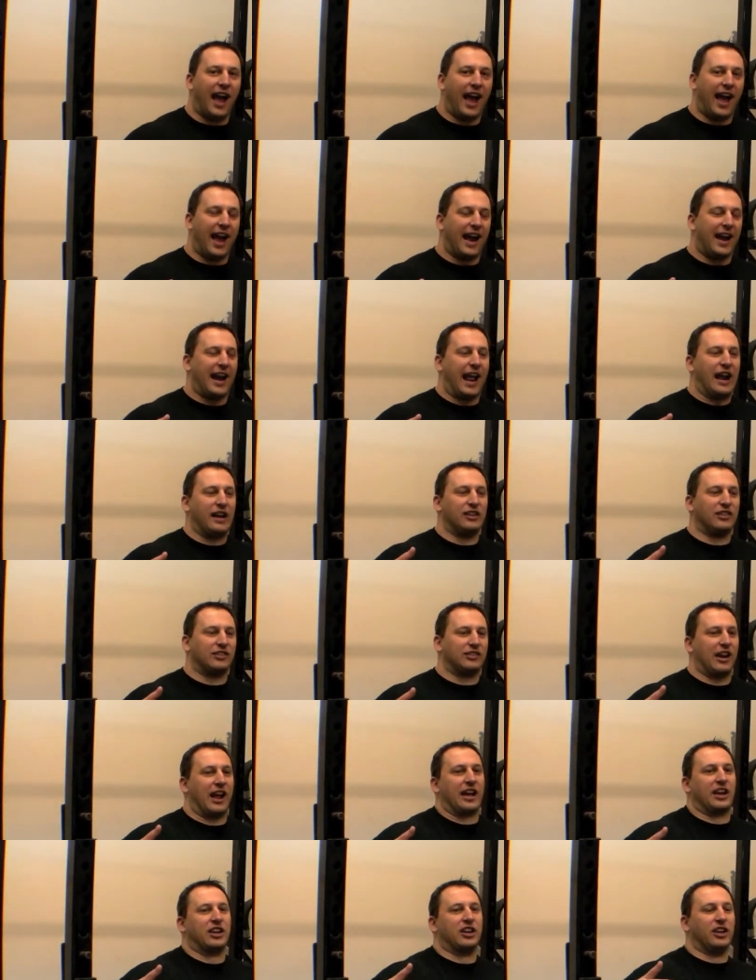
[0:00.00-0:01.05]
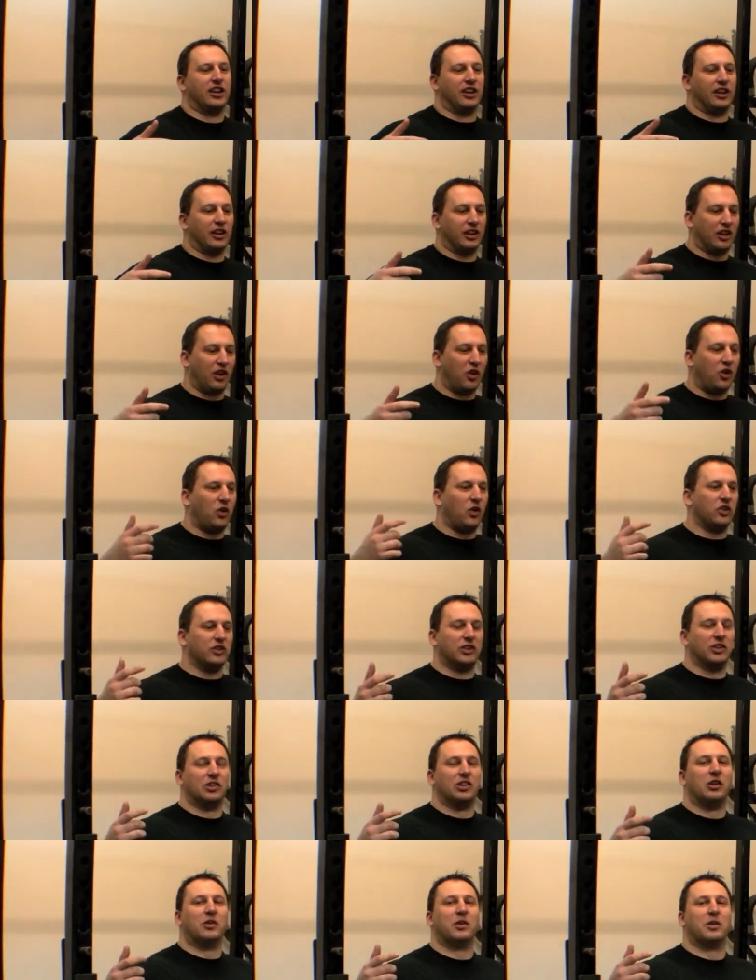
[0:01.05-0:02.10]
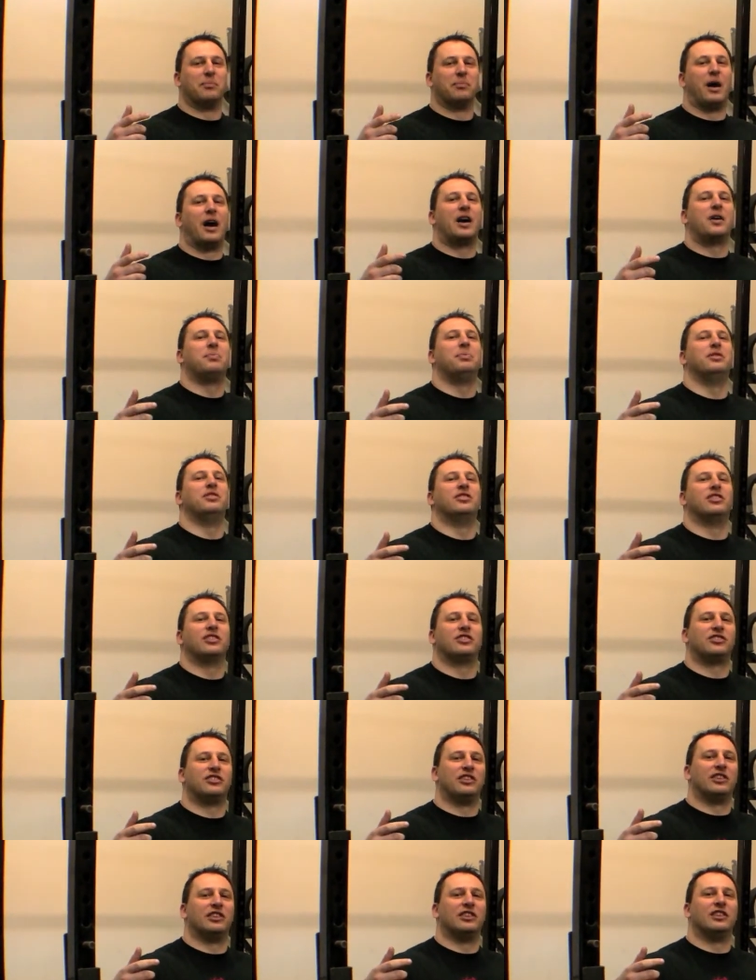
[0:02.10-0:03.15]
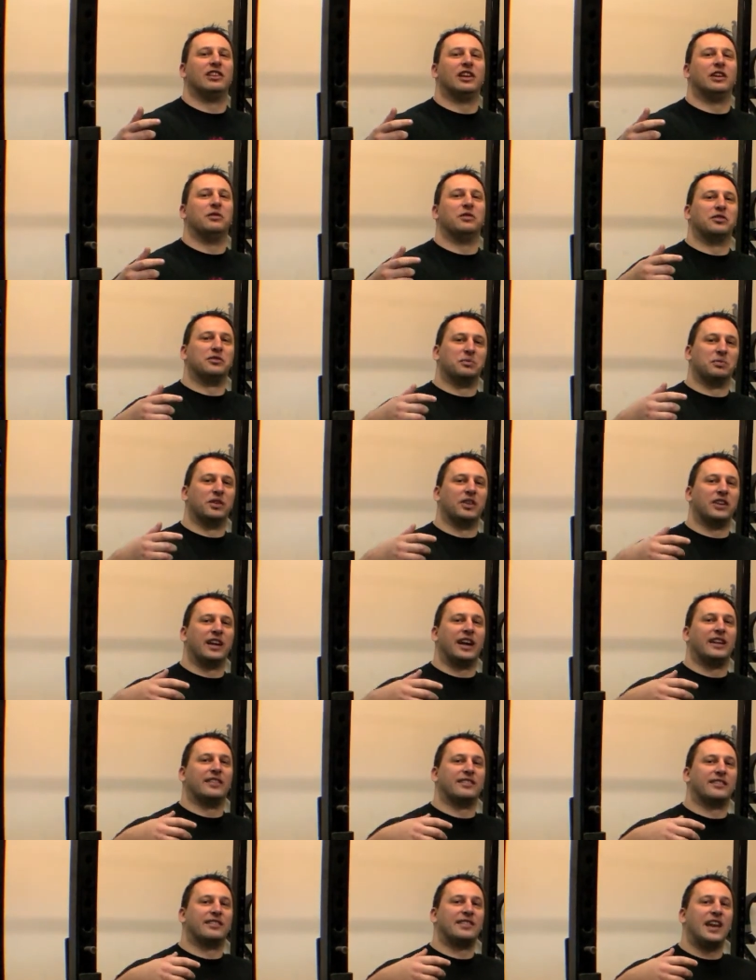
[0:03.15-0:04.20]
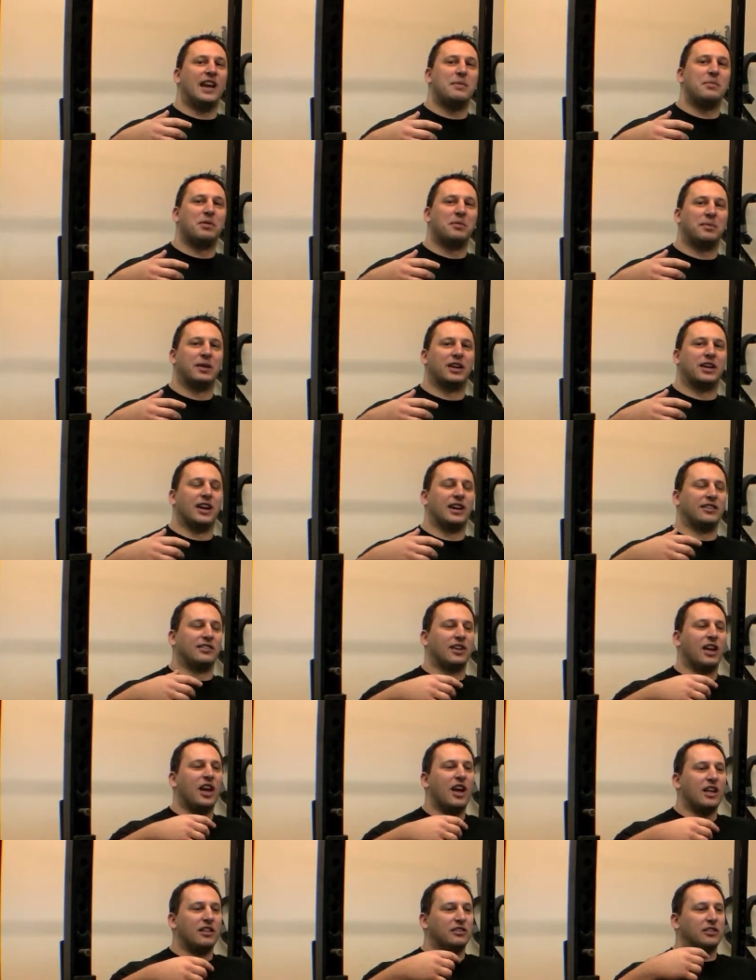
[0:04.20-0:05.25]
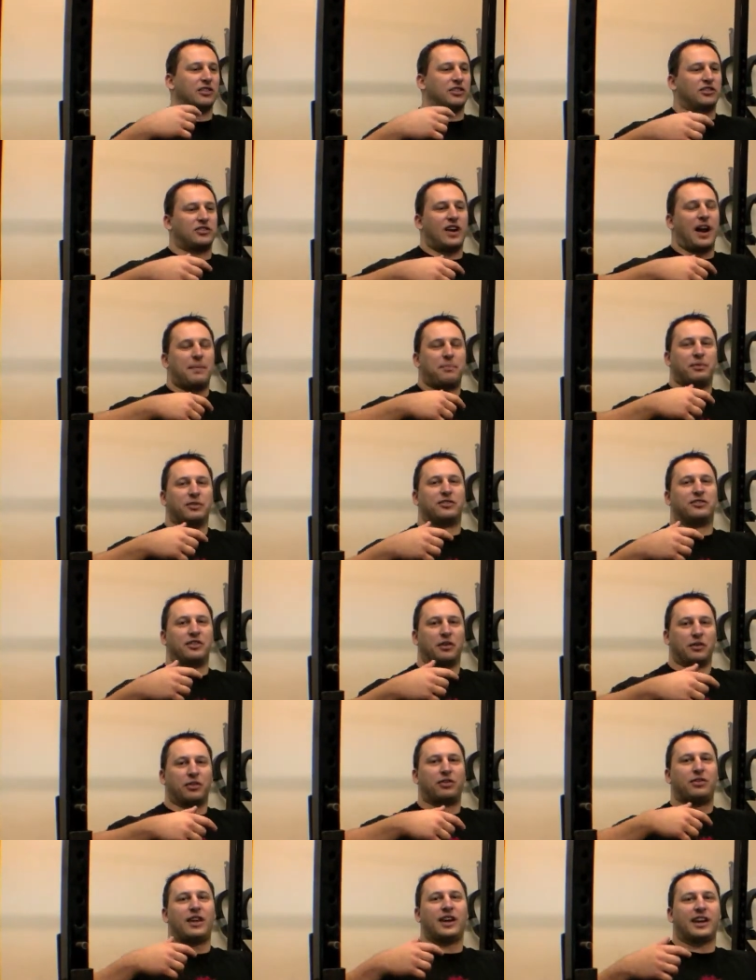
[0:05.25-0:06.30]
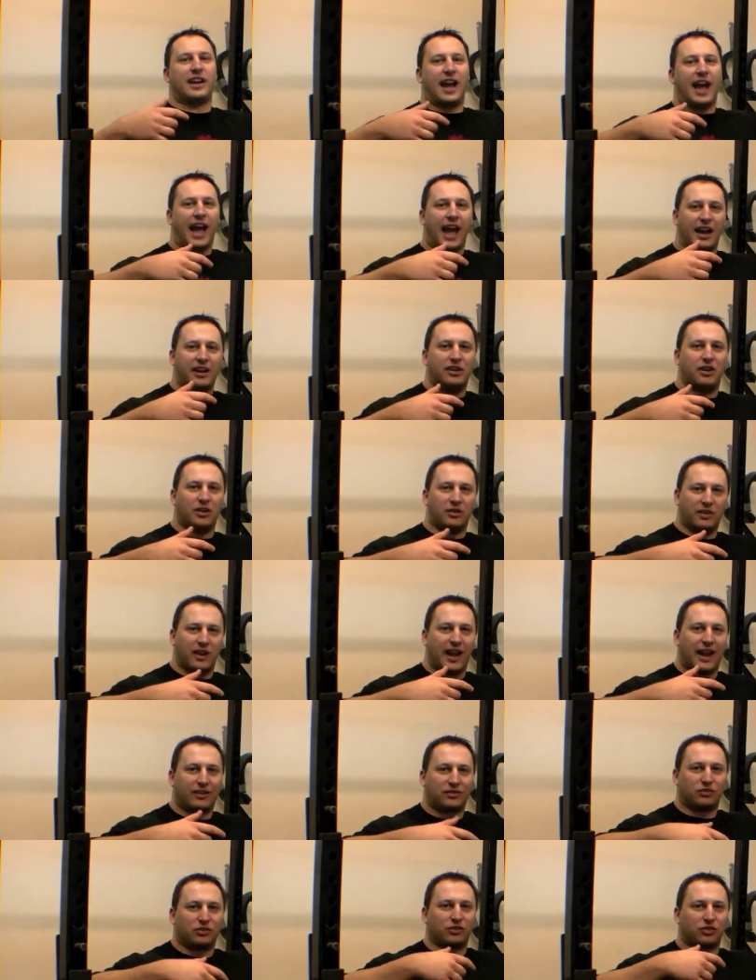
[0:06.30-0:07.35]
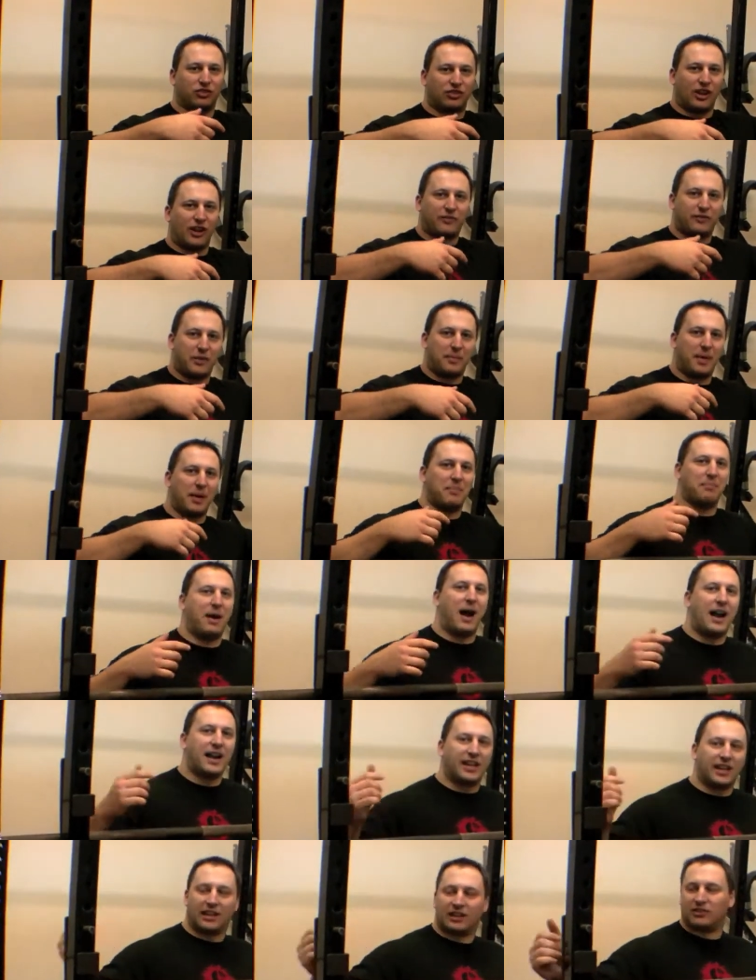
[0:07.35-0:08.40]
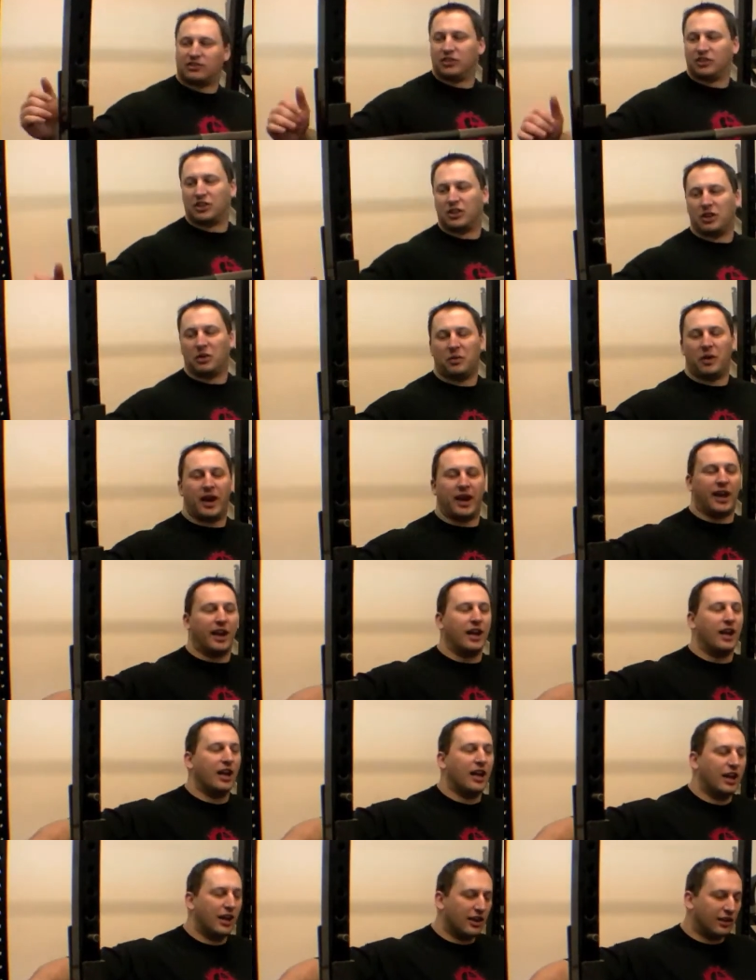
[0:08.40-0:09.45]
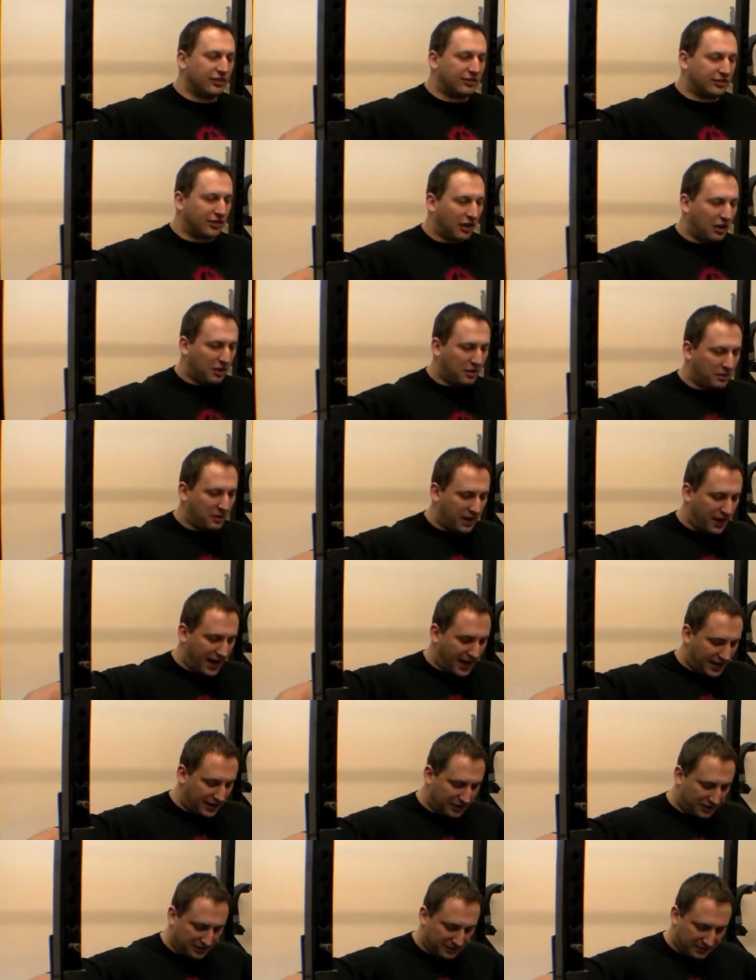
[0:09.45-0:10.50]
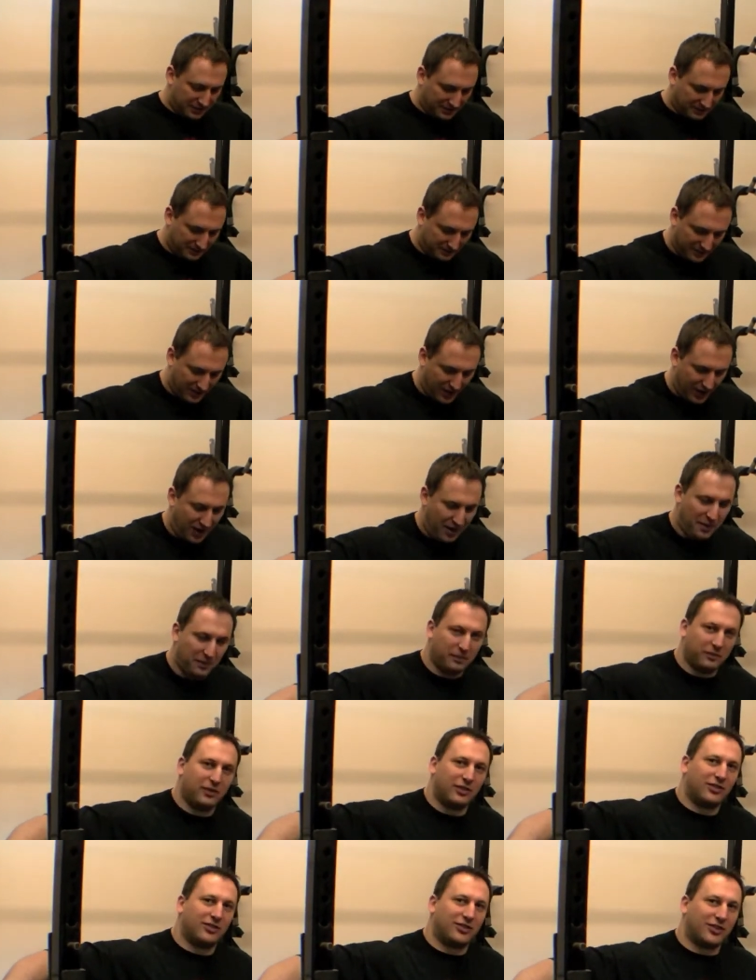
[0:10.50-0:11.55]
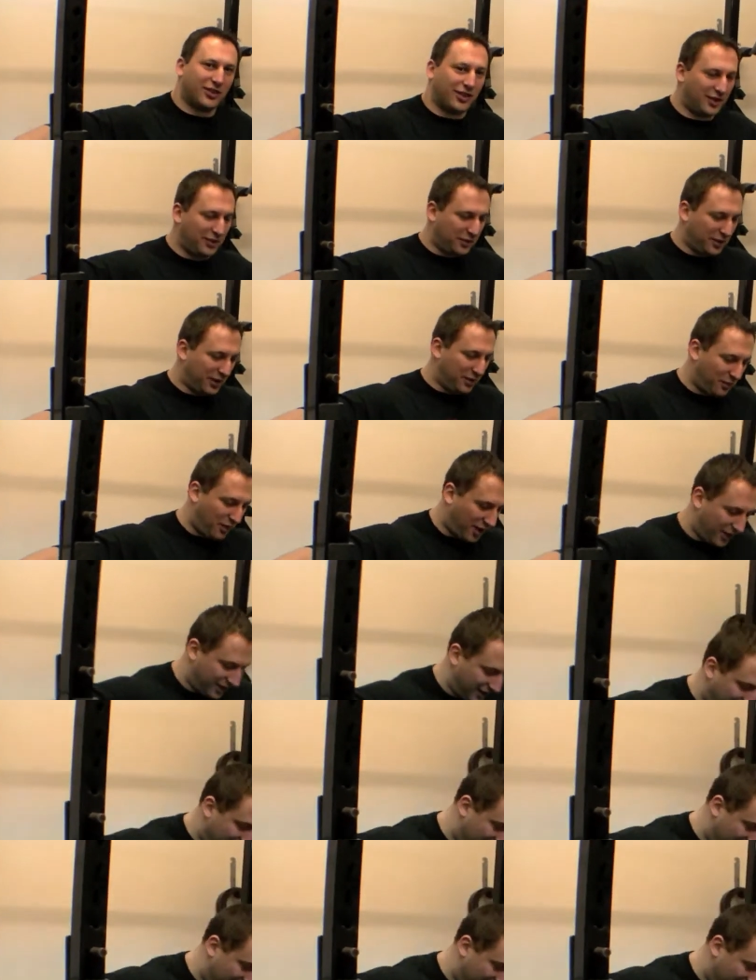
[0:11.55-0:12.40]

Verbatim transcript: and I just I couldn't hold a lower bar position. It was really unstable because the strap was so thick I had no natural shelf on my body. It took it away. So what I do, um, this is a little weird walking